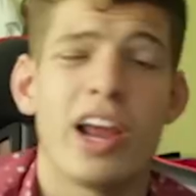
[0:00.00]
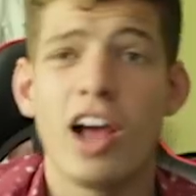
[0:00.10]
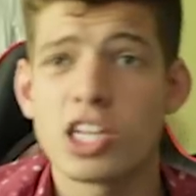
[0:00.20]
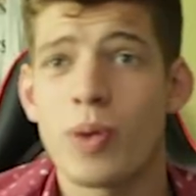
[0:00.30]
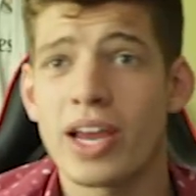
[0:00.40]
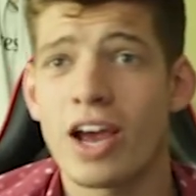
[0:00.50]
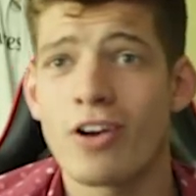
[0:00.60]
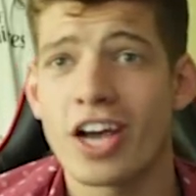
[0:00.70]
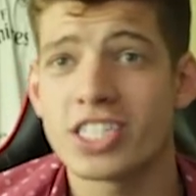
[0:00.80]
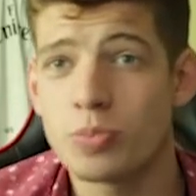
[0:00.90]
Right, last pack
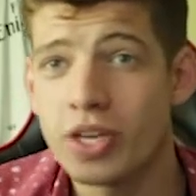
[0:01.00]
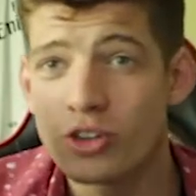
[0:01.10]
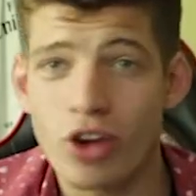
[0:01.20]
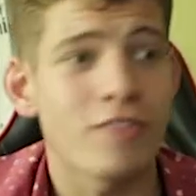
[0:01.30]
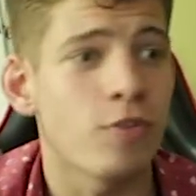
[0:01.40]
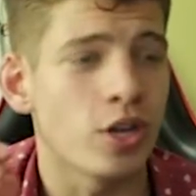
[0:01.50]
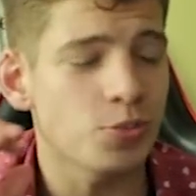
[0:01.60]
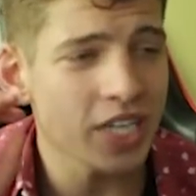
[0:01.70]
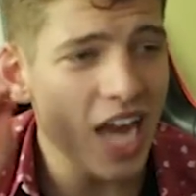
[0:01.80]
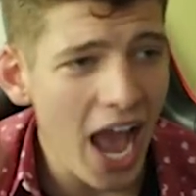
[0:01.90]
now, guys, has been dreadful.
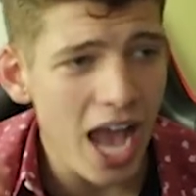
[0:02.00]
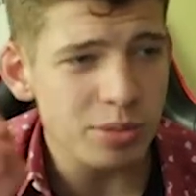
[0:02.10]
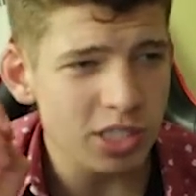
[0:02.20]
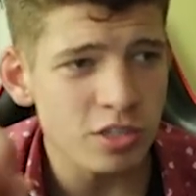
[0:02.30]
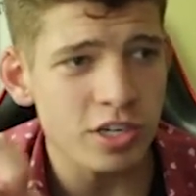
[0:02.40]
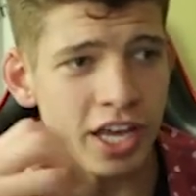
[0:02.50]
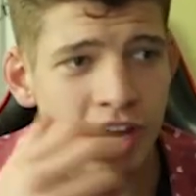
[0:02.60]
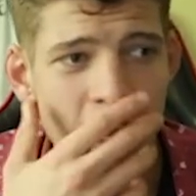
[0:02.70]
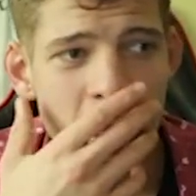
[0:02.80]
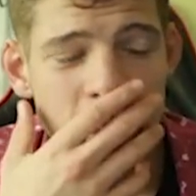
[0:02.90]
It's been
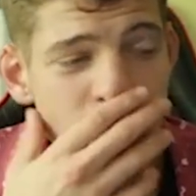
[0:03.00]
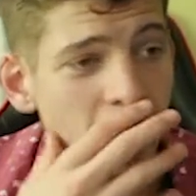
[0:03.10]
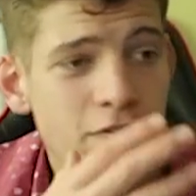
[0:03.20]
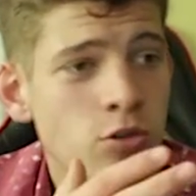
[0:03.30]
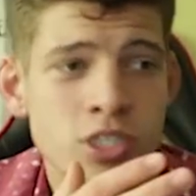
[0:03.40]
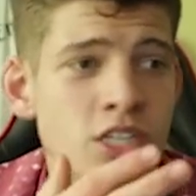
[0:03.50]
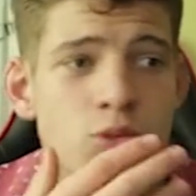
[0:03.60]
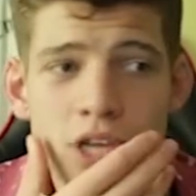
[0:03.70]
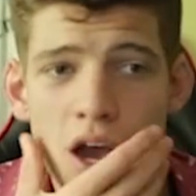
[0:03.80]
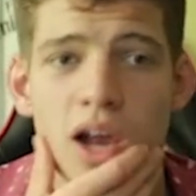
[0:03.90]
absolutely dreadful
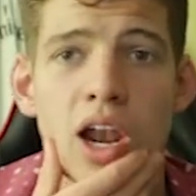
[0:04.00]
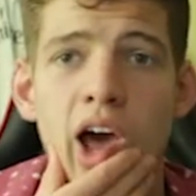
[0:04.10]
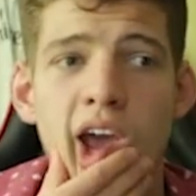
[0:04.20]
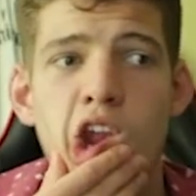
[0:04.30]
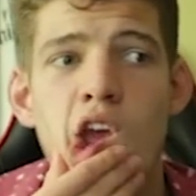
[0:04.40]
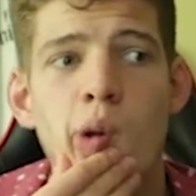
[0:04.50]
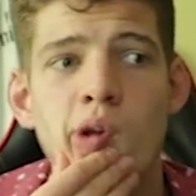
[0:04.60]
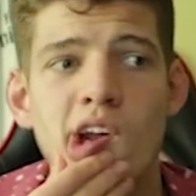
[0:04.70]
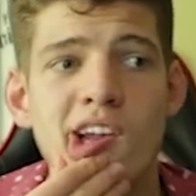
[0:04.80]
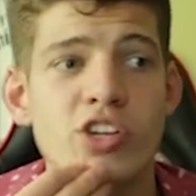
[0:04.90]
since we got Klein.
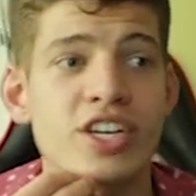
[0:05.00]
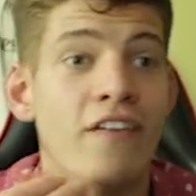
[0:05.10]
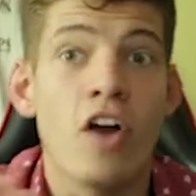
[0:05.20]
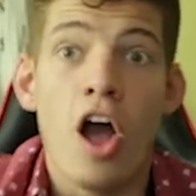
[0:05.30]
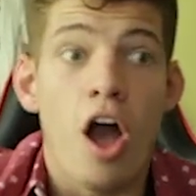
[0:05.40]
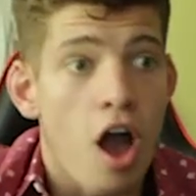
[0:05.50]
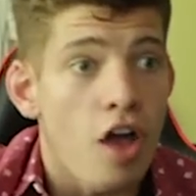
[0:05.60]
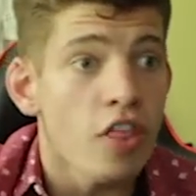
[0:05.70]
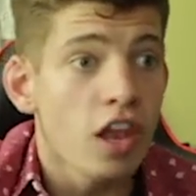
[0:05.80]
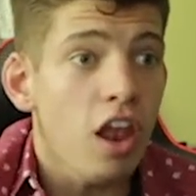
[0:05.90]
We got literally
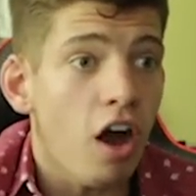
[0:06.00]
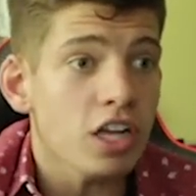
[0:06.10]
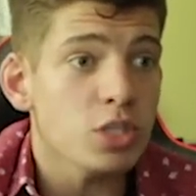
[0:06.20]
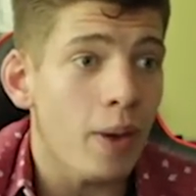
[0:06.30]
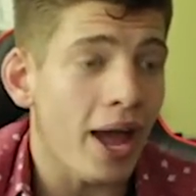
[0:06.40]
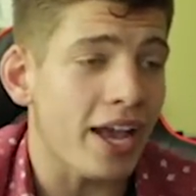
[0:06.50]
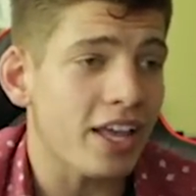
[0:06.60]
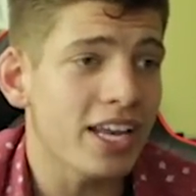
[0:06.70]
nothing. The last pack,